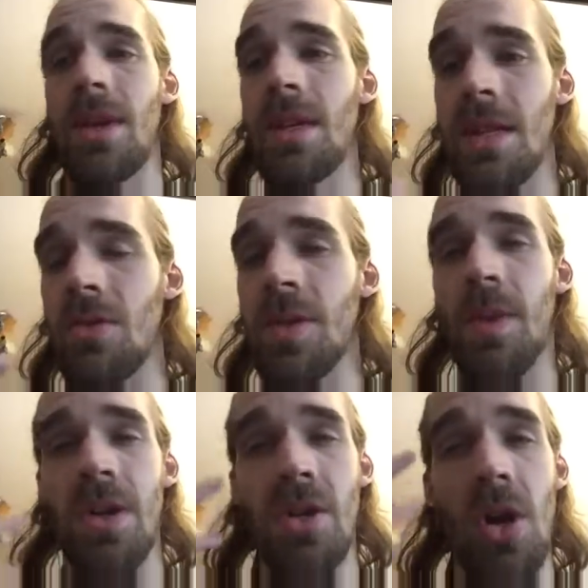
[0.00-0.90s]
he did
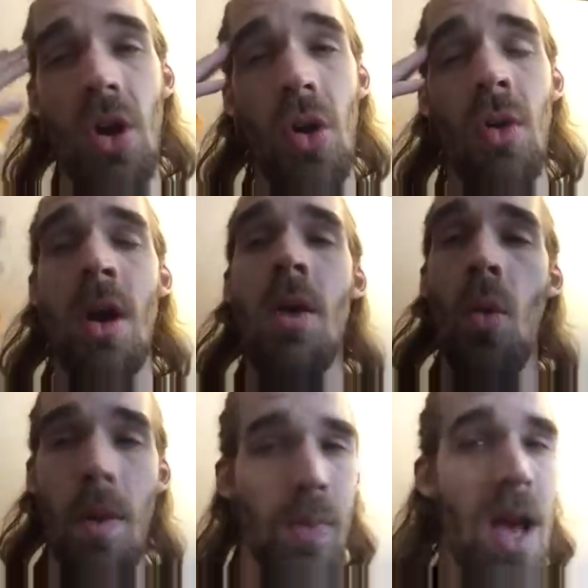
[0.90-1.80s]
respond, no,
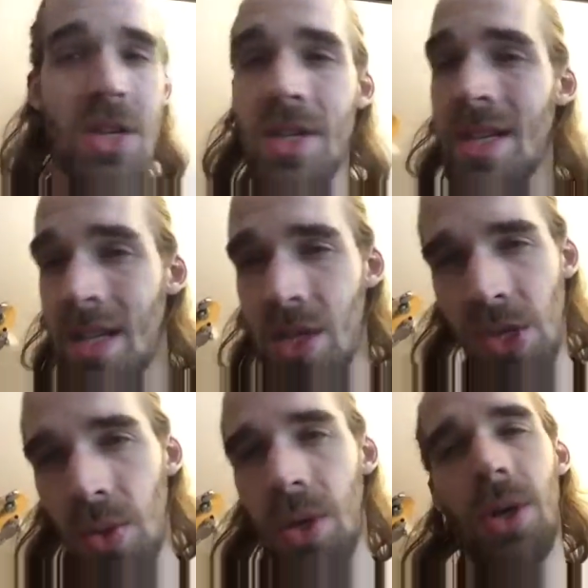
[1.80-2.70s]
whiplash is an
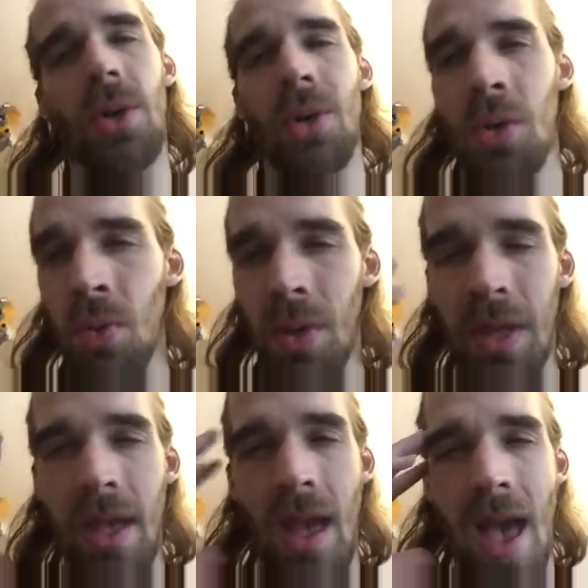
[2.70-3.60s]
issue though, and you
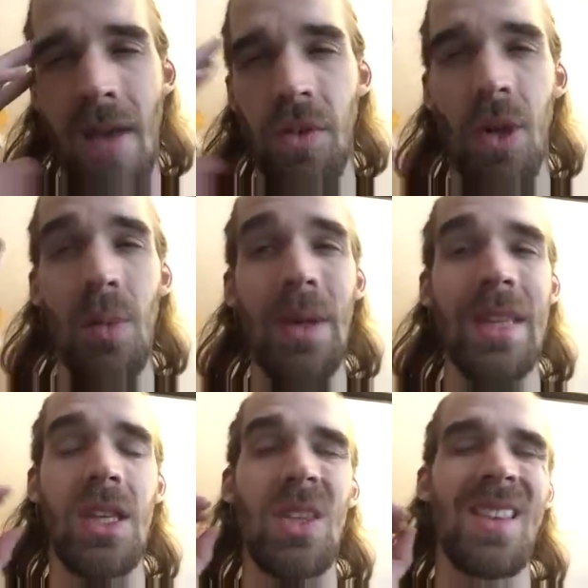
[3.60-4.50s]
really have to worry
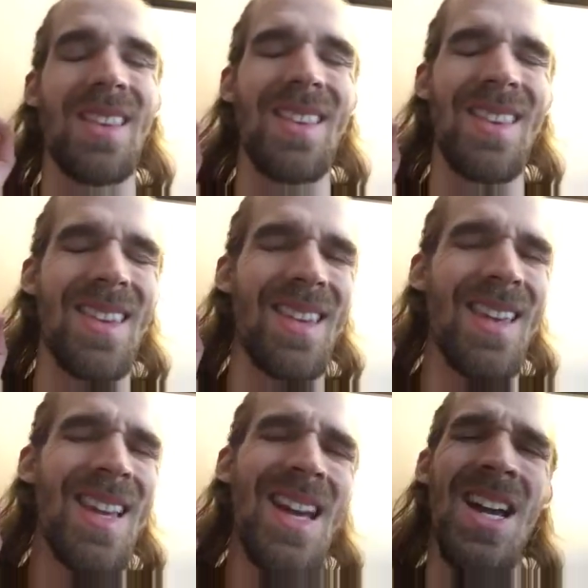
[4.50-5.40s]
about
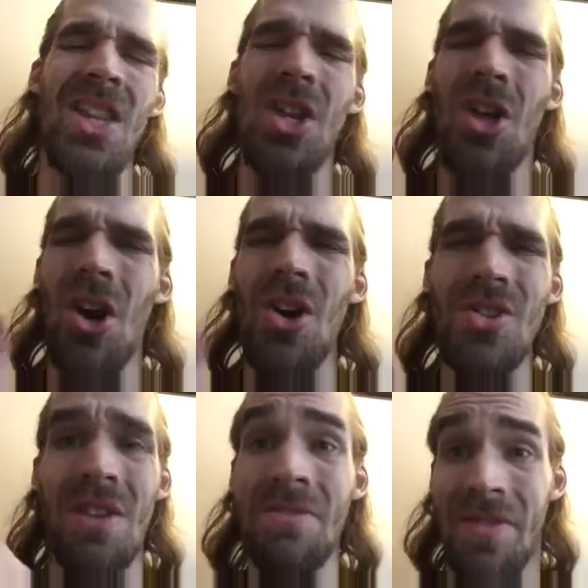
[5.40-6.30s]
the
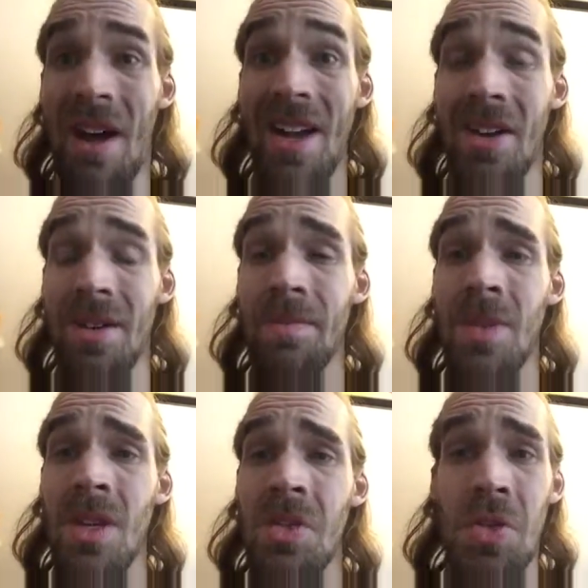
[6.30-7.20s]
car's on fire.
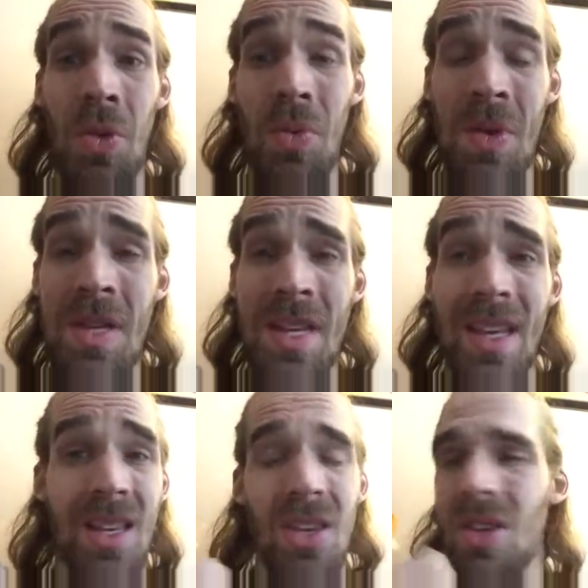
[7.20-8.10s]
So
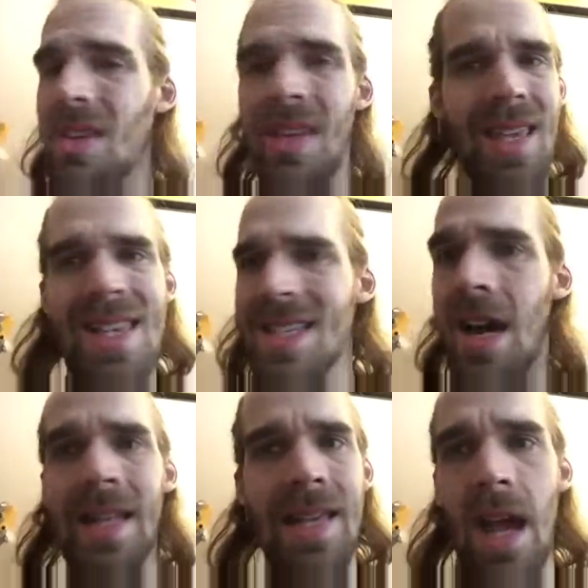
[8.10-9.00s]
he's
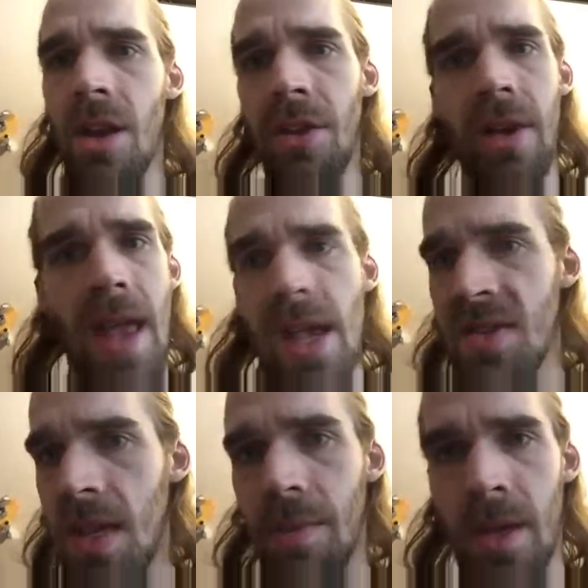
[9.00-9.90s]
got to get out of there
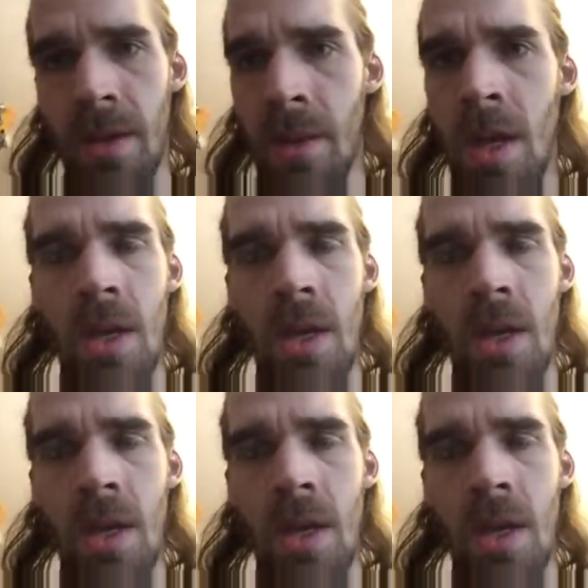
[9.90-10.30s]
ASAP,